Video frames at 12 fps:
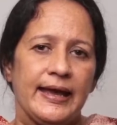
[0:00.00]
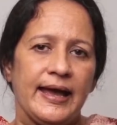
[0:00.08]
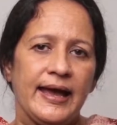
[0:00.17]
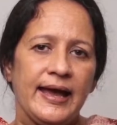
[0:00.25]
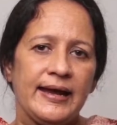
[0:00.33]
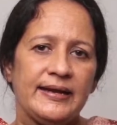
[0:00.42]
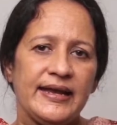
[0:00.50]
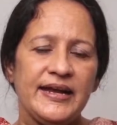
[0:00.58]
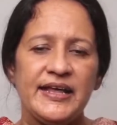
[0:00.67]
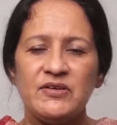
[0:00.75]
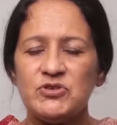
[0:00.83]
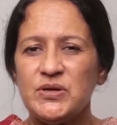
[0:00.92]
And
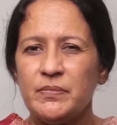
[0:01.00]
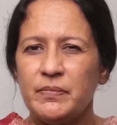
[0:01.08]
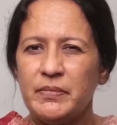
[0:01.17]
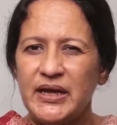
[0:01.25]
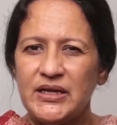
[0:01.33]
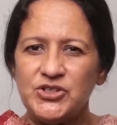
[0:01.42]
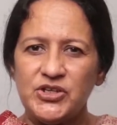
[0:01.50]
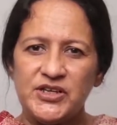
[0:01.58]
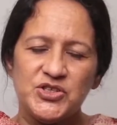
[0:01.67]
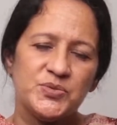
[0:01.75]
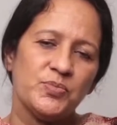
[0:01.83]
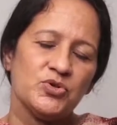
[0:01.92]
India was a major
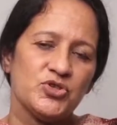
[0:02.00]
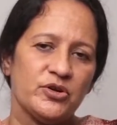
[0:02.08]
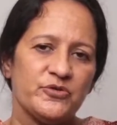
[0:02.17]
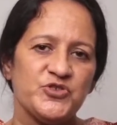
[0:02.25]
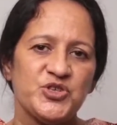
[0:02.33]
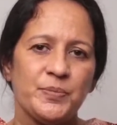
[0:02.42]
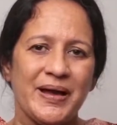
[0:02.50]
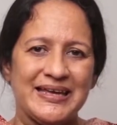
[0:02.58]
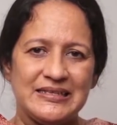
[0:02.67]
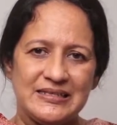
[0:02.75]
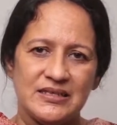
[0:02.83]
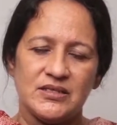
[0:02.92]
exporter of
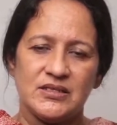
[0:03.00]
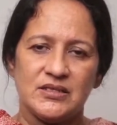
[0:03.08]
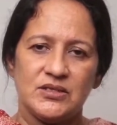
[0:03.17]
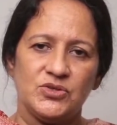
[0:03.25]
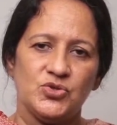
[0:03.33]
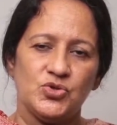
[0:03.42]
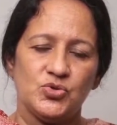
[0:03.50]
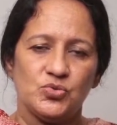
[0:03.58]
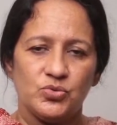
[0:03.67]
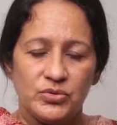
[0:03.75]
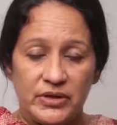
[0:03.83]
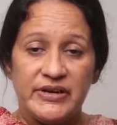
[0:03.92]
spices
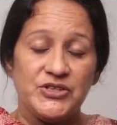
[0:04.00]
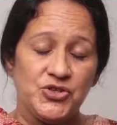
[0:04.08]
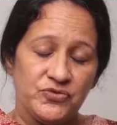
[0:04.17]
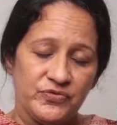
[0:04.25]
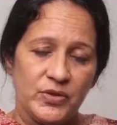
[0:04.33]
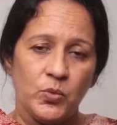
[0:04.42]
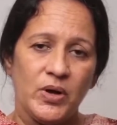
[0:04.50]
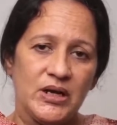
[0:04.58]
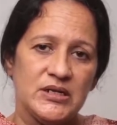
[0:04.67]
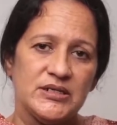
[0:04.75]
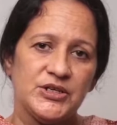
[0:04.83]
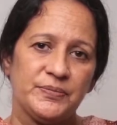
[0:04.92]
to the rest of the
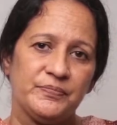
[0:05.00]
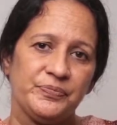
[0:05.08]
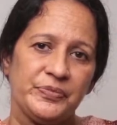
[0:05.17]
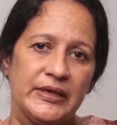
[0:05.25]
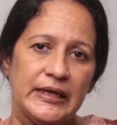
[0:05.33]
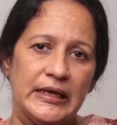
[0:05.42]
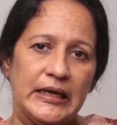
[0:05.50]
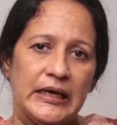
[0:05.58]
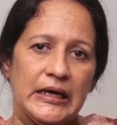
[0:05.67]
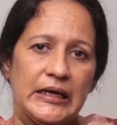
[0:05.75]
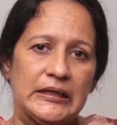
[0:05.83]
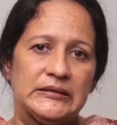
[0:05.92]
world.
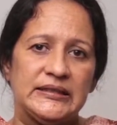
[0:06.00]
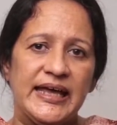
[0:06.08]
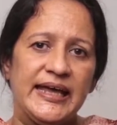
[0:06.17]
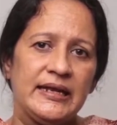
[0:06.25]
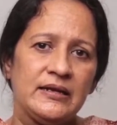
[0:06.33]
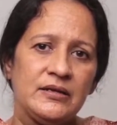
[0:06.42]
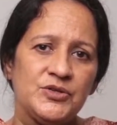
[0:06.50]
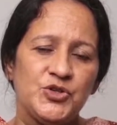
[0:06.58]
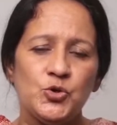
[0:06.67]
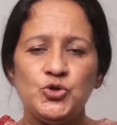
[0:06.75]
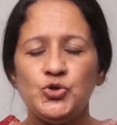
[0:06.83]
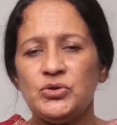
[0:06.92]
Then,
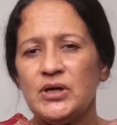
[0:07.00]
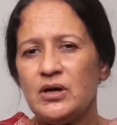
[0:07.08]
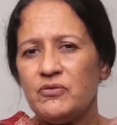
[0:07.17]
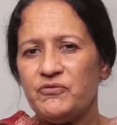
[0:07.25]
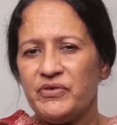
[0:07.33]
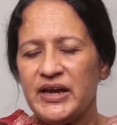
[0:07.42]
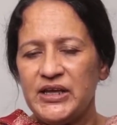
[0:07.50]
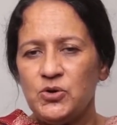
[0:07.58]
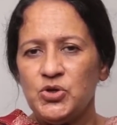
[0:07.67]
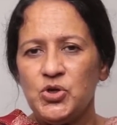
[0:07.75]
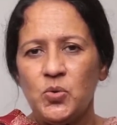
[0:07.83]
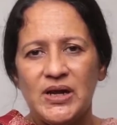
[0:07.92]
due to the very
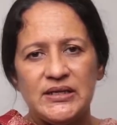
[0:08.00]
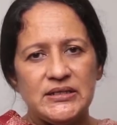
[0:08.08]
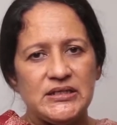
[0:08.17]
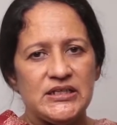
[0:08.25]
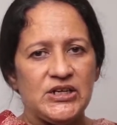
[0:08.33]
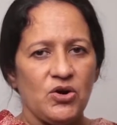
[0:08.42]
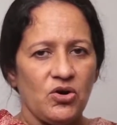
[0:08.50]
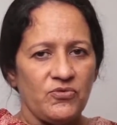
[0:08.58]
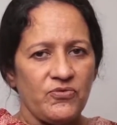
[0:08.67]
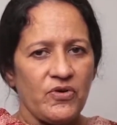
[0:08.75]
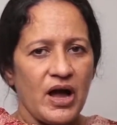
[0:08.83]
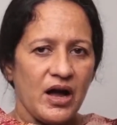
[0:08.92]
good quality
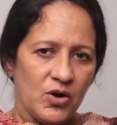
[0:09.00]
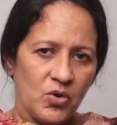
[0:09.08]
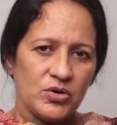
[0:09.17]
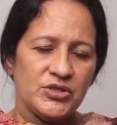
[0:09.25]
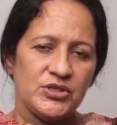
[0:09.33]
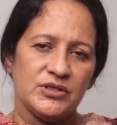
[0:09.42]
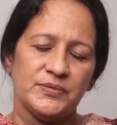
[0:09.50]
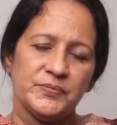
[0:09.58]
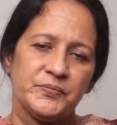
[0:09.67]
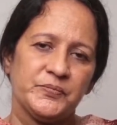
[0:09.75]
of our cotton,